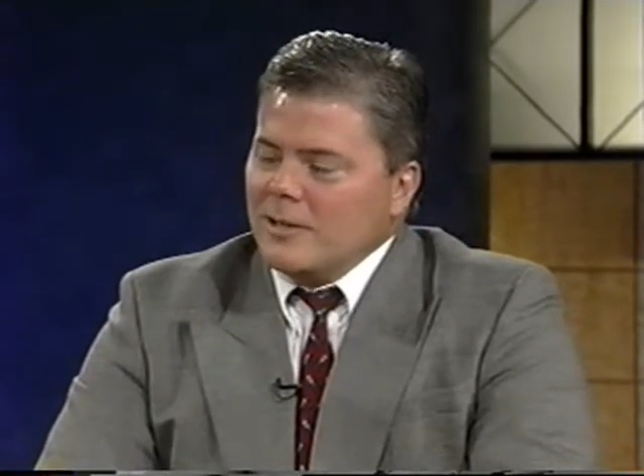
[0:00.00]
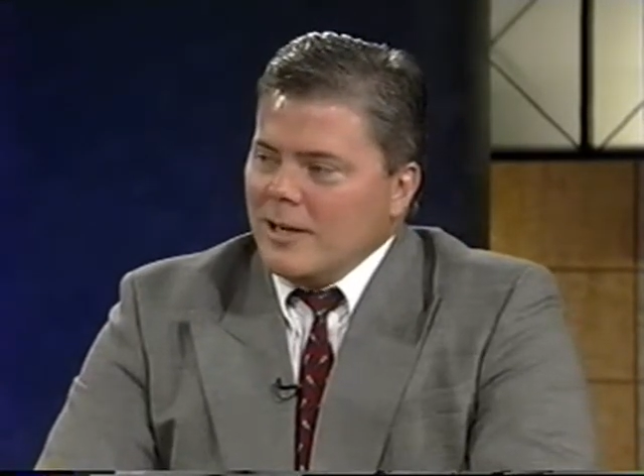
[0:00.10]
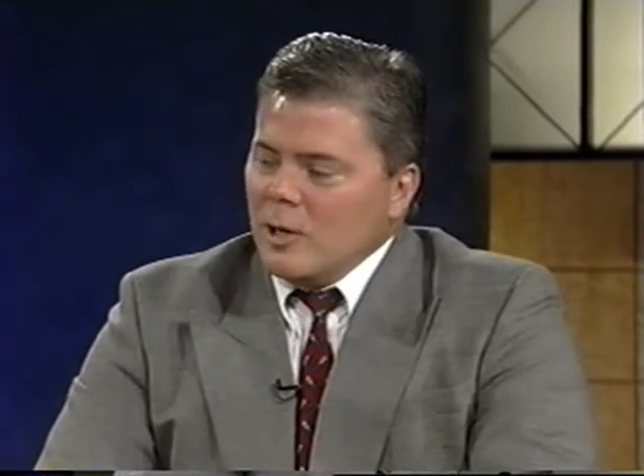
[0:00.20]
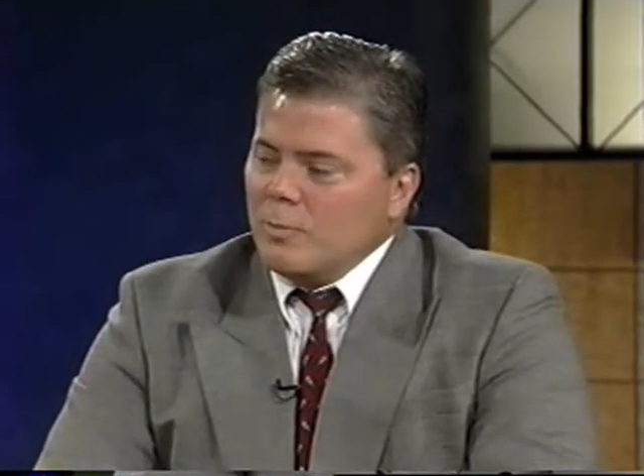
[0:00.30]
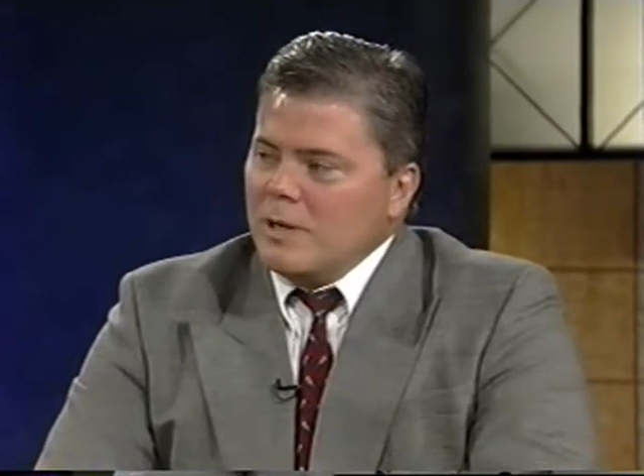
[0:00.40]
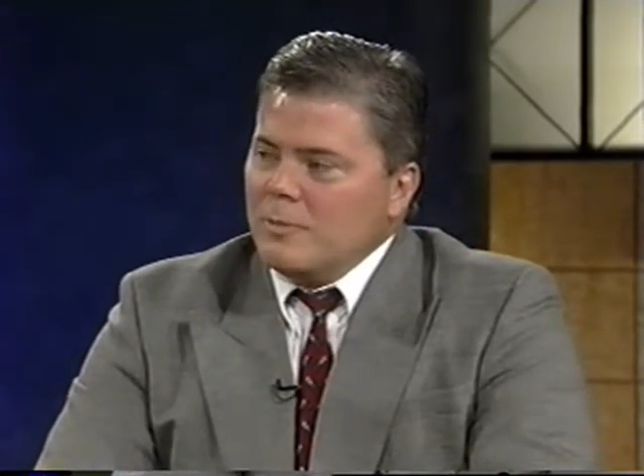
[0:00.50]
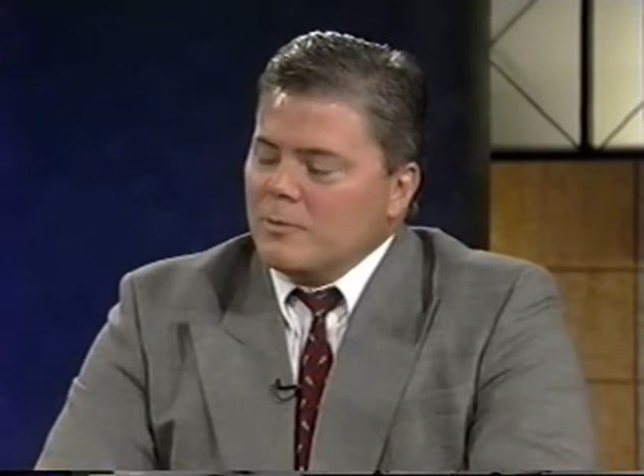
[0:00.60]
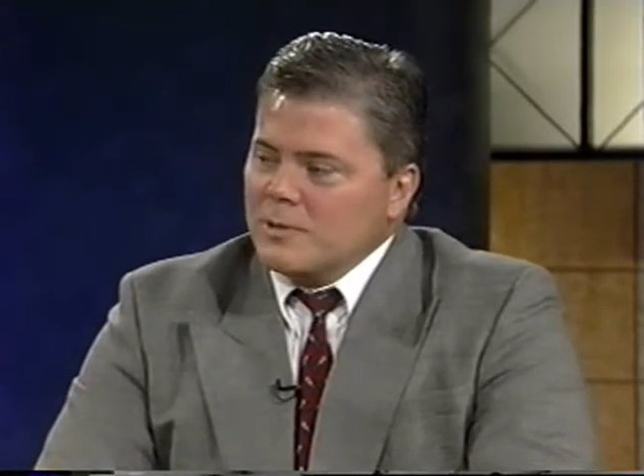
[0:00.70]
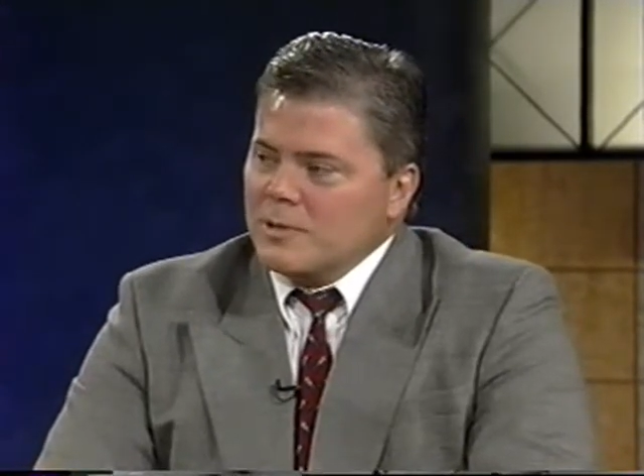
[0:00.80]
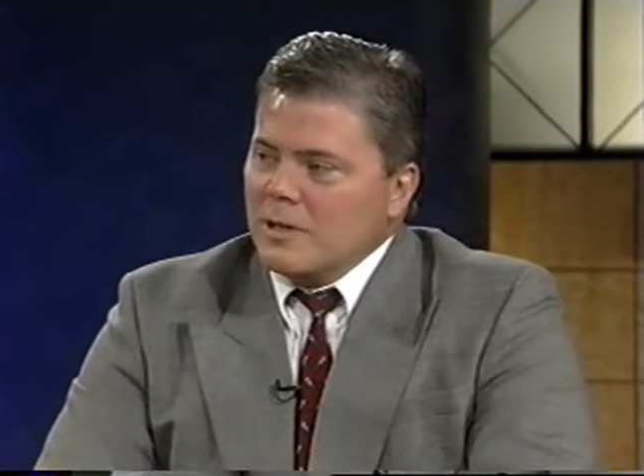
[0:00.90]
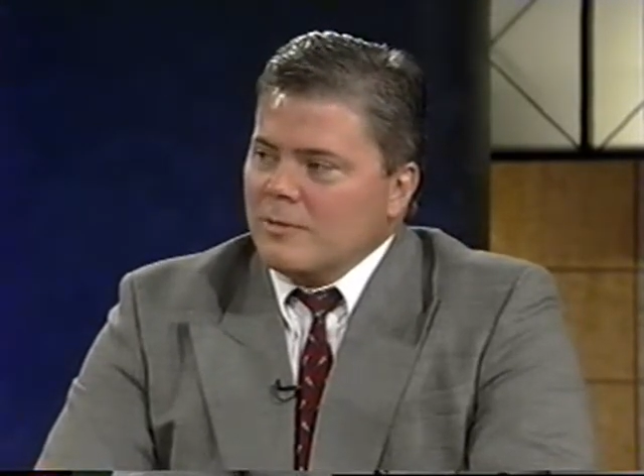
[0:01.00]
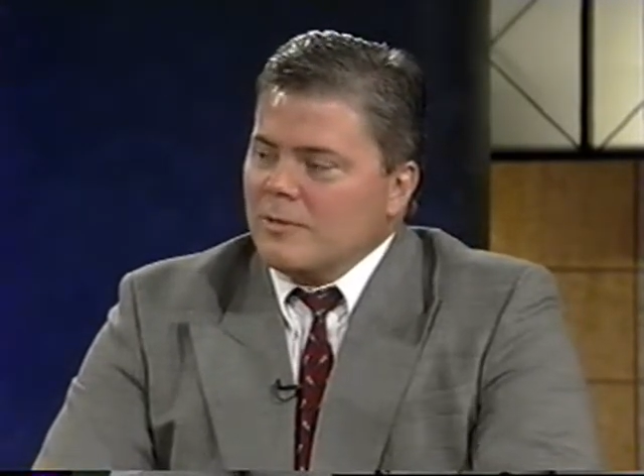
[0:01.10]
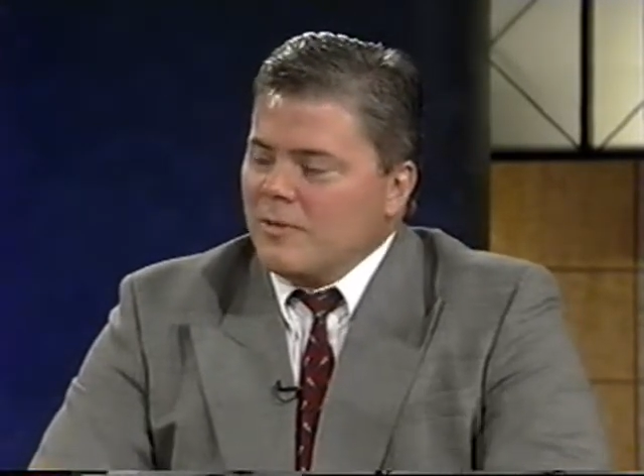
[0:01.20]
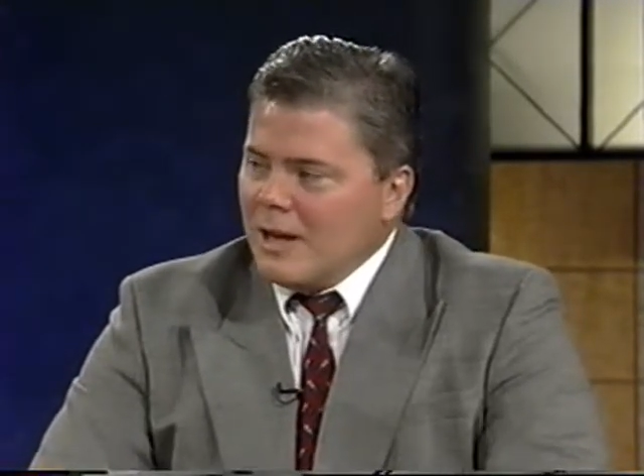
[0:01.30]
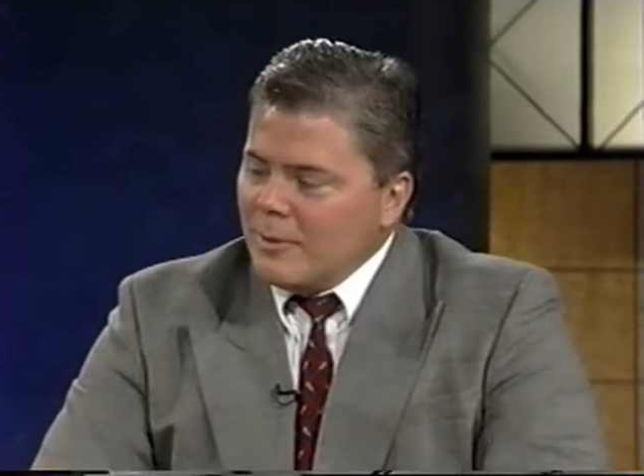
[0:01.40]
to help people resolve
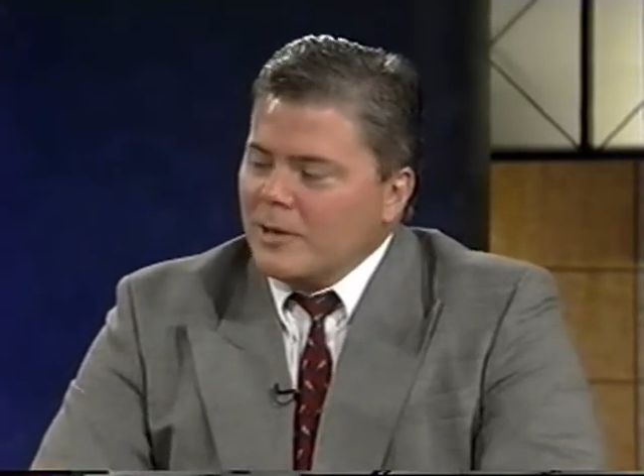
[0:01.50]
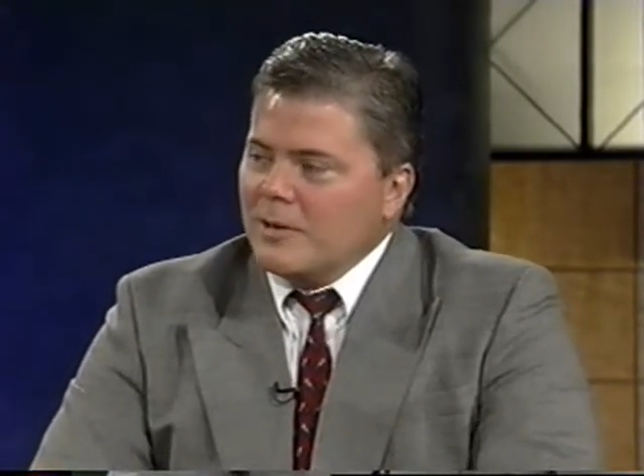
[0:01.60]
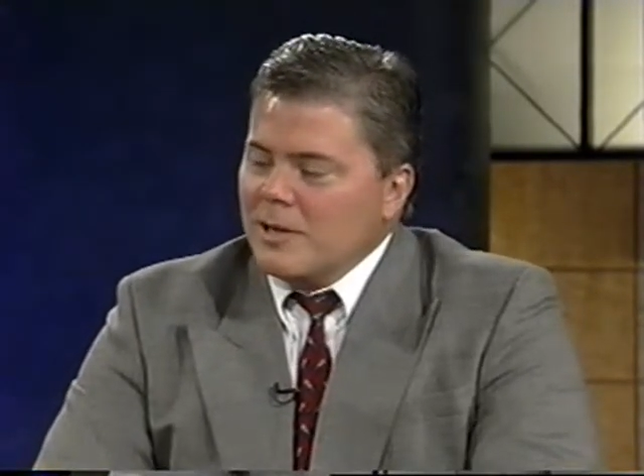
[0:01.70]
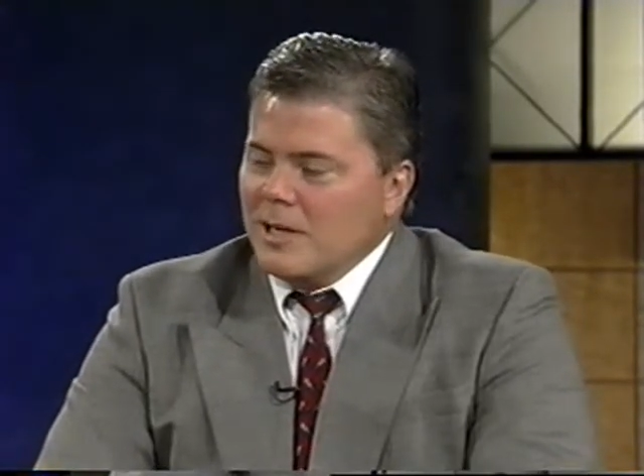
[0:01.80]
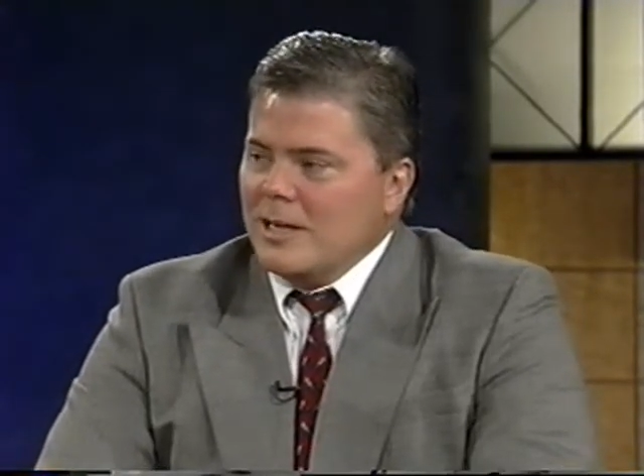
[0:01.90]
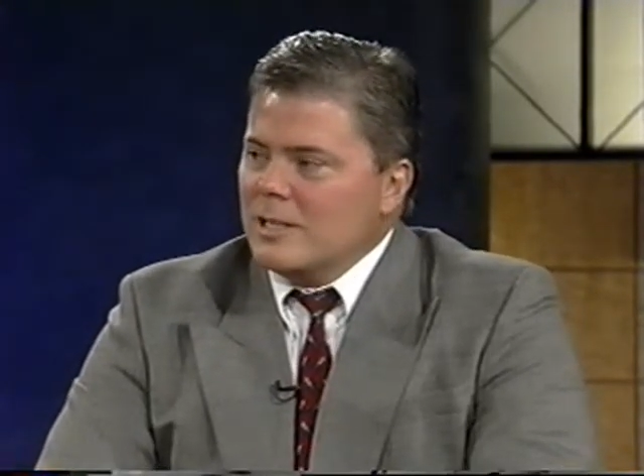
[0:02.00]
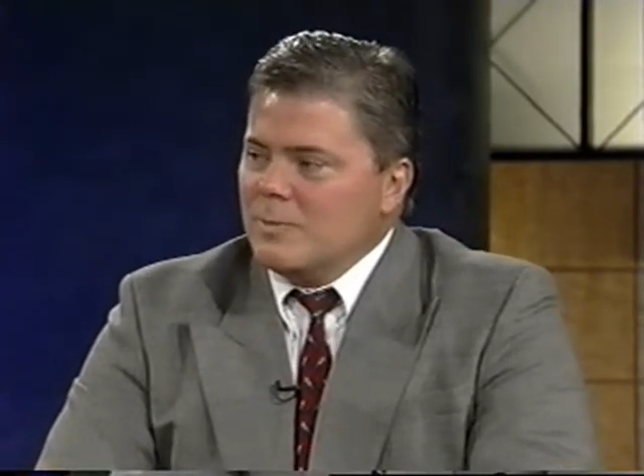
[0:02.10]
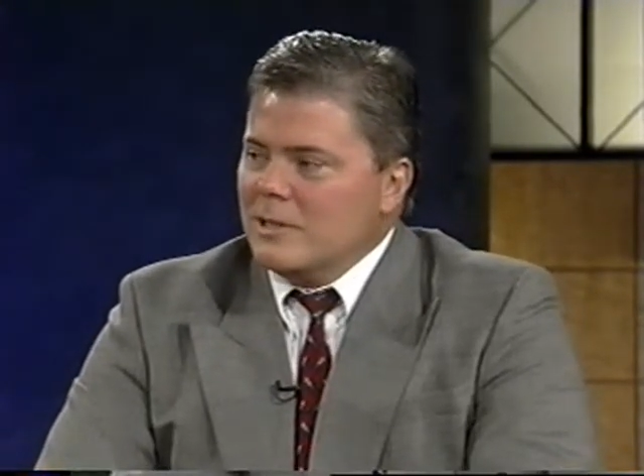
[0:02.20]
a family law case,